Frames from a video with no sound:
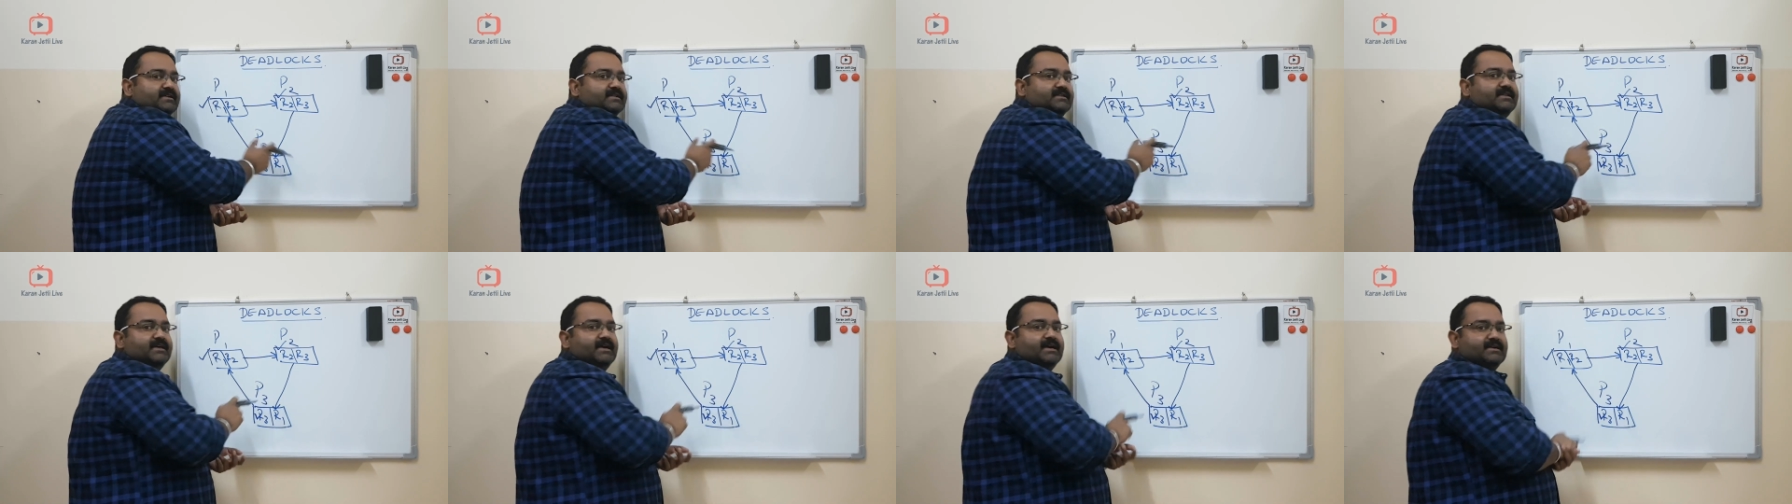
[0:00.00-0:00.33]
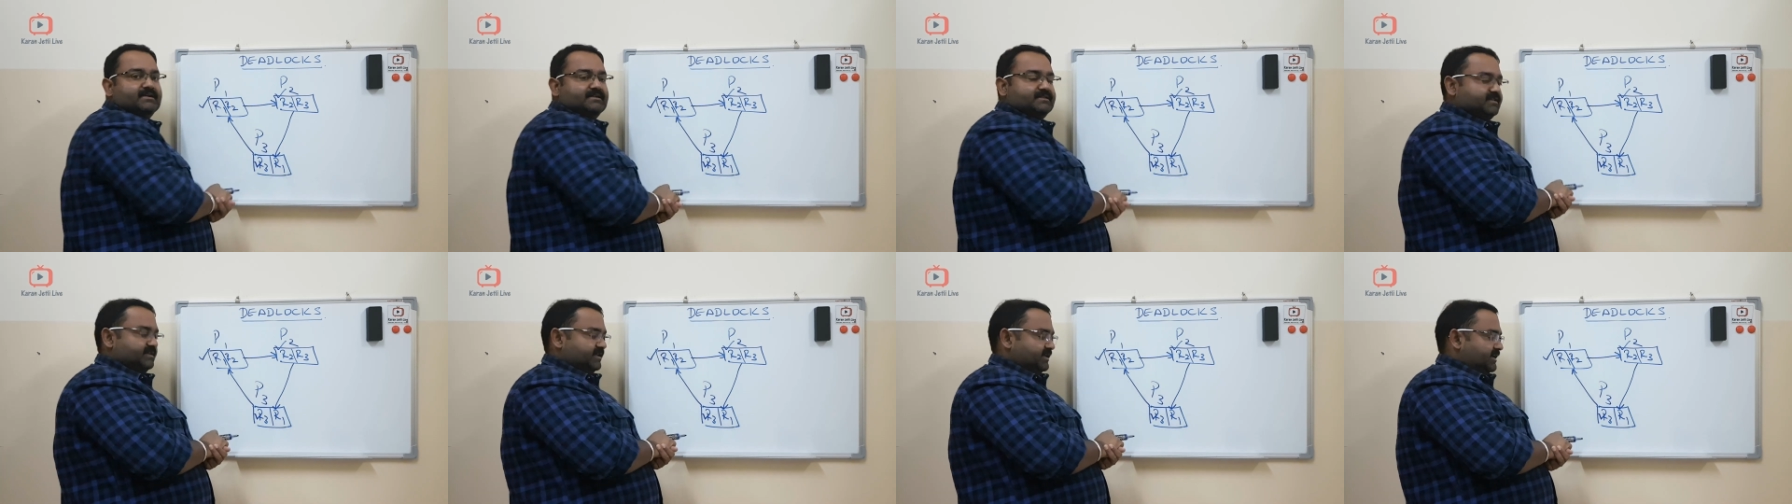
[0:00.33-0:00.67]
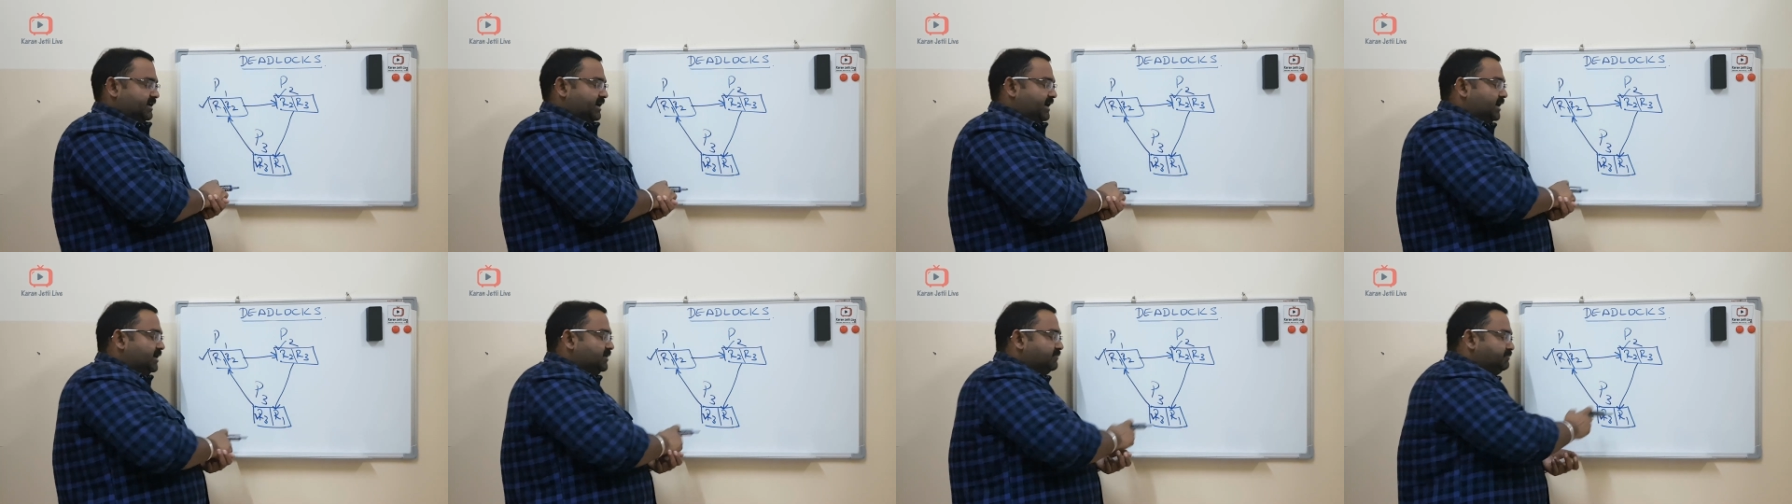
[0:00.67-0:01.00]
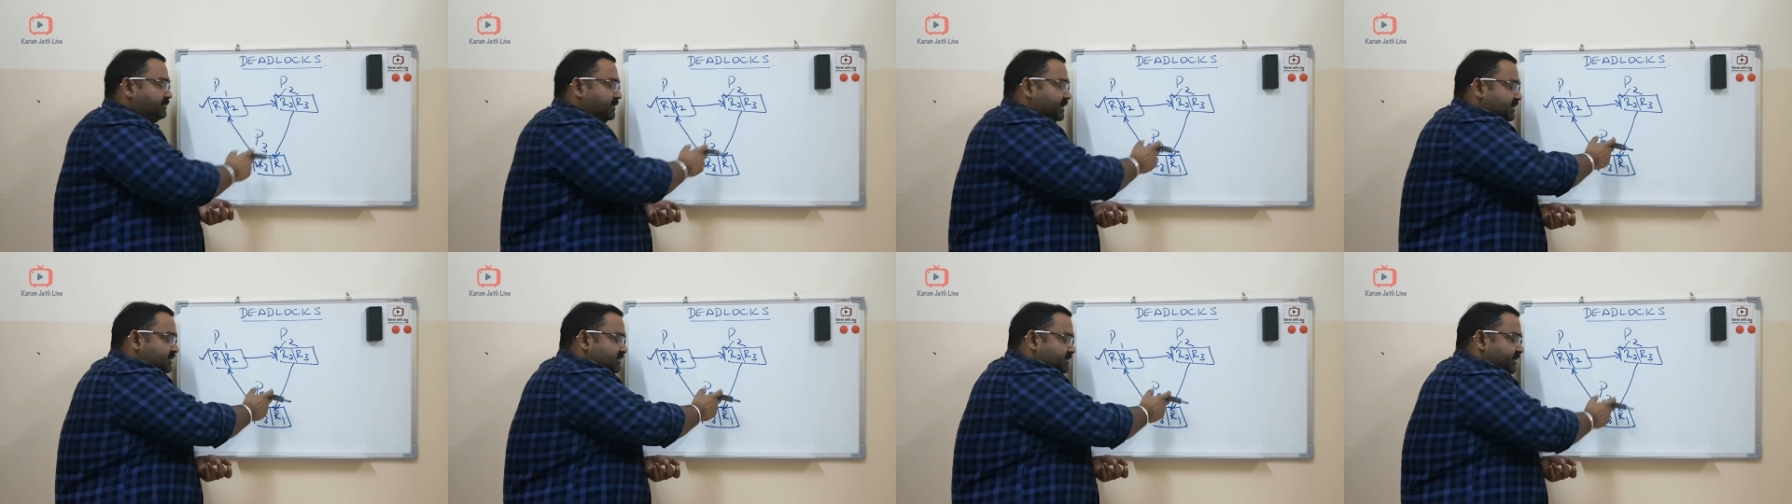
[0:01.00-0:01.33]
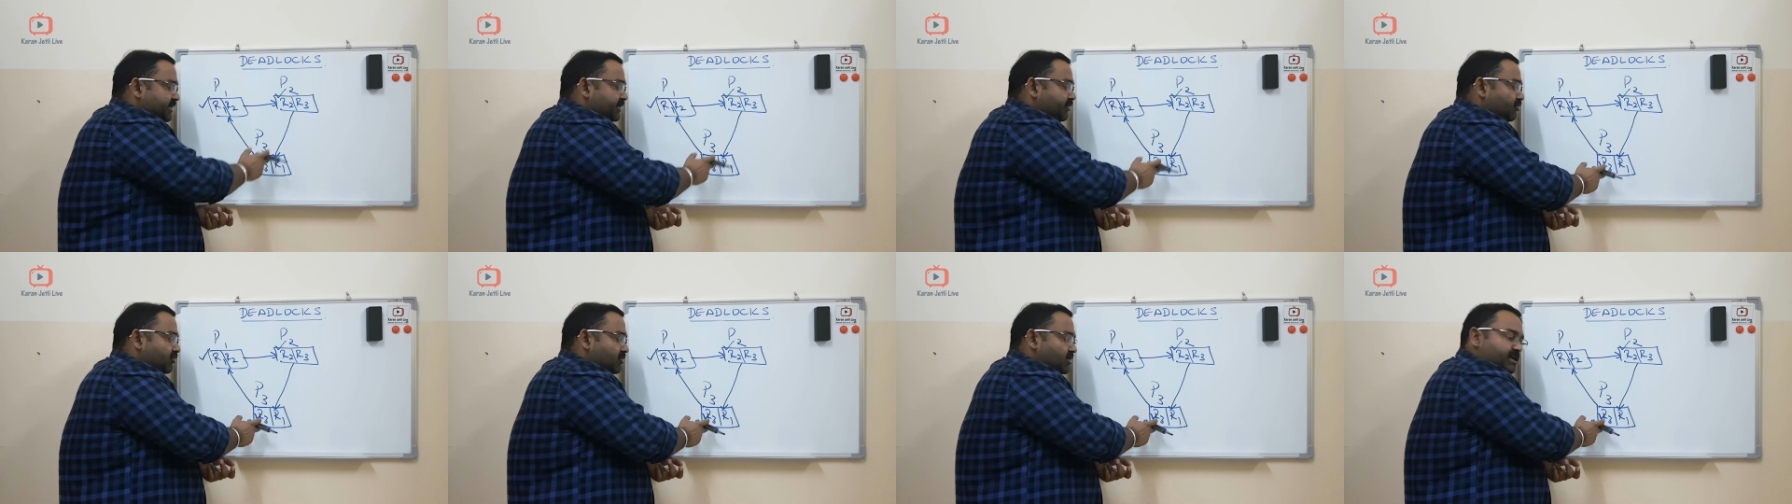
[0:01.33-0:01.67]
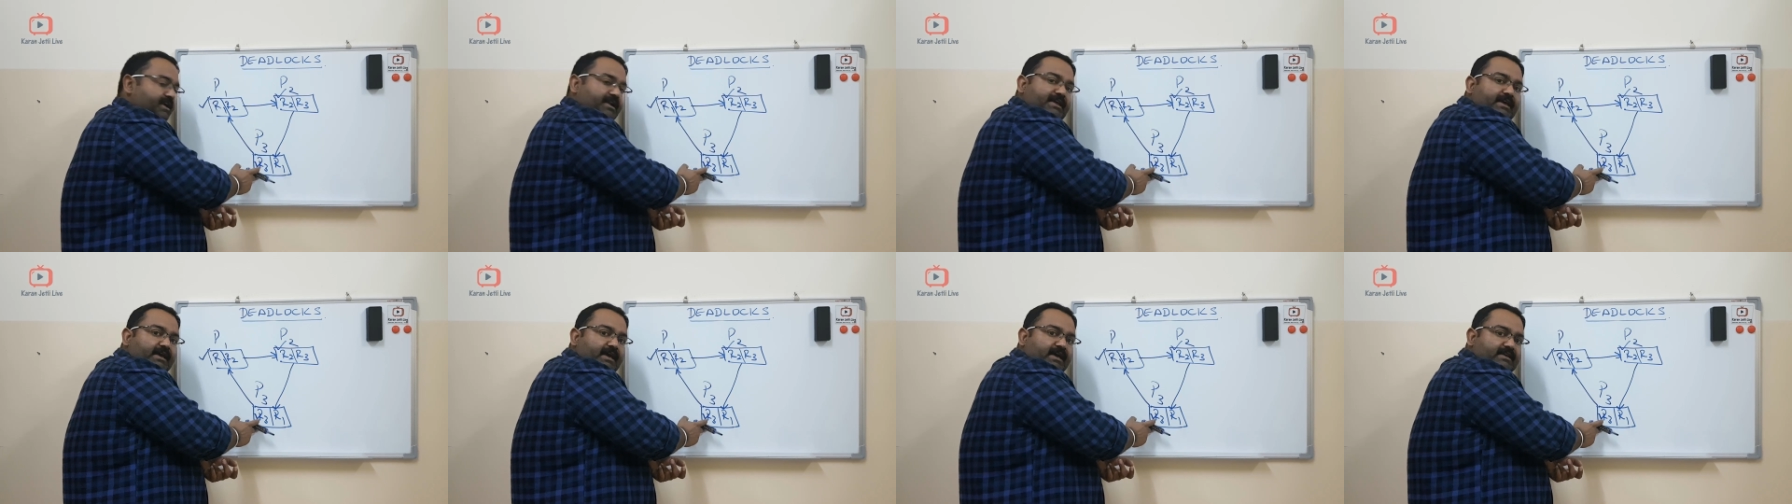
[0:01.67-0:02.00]
that thing and P3
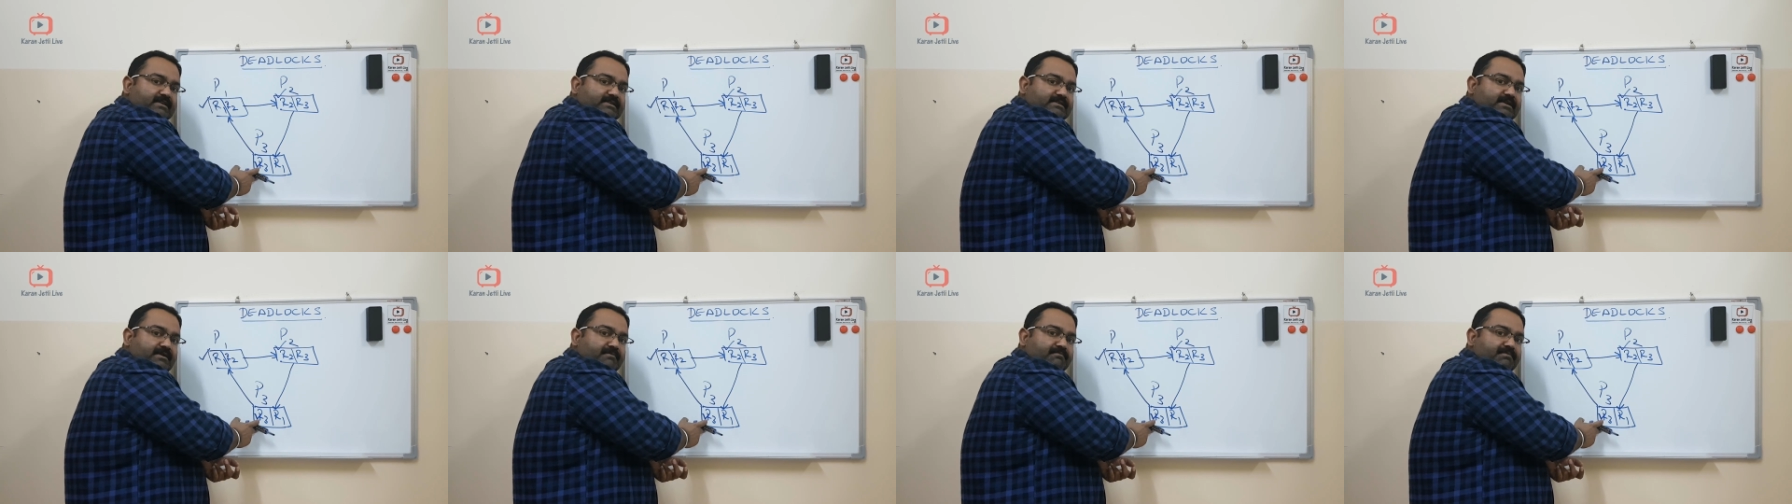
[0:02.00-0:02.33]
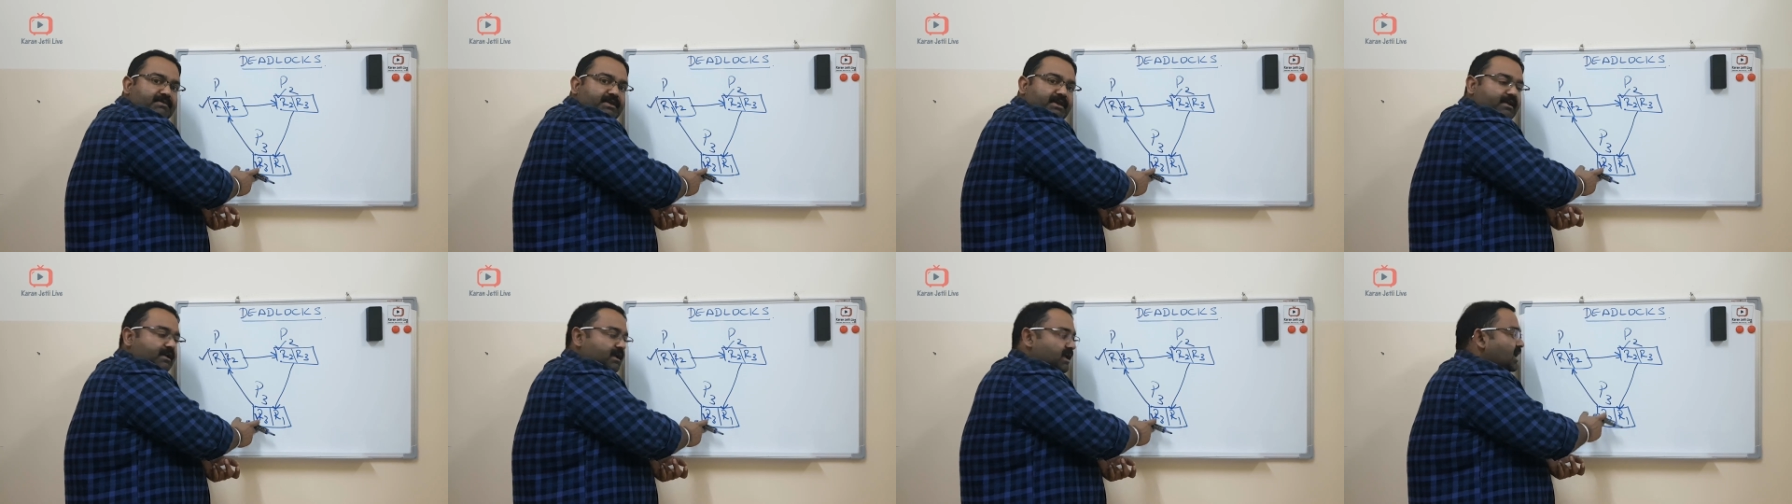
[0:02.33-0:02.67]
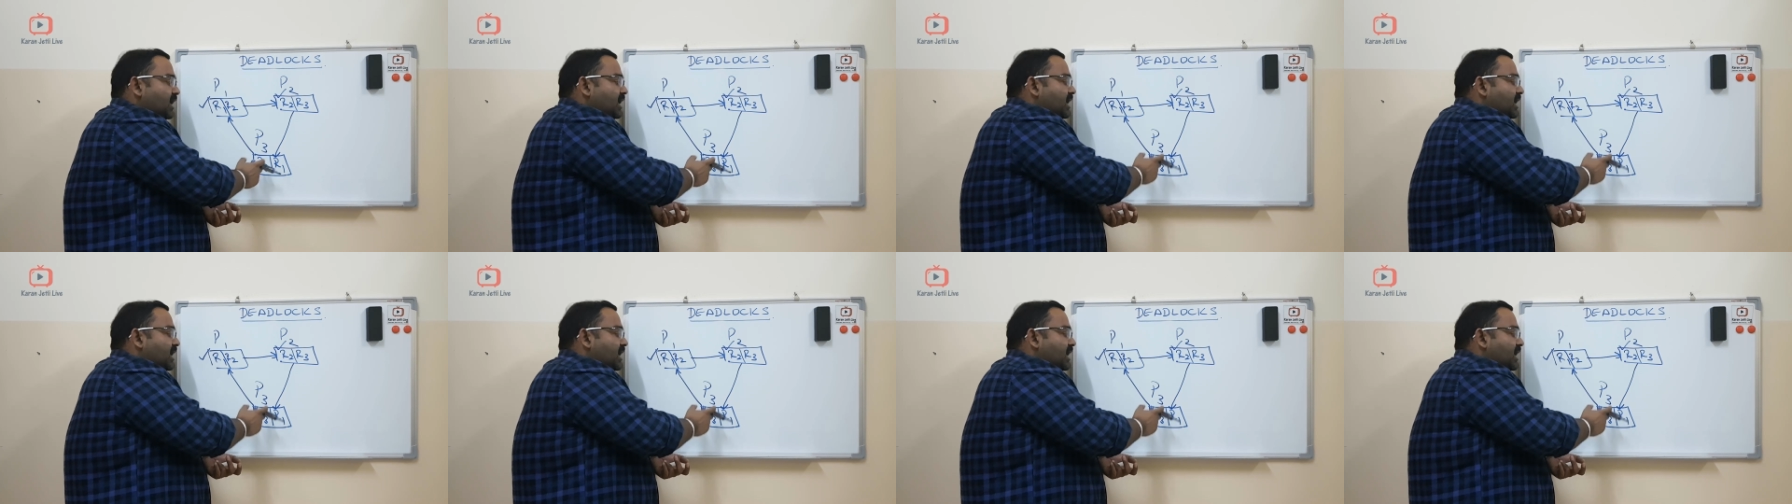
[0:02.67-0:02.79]
already has something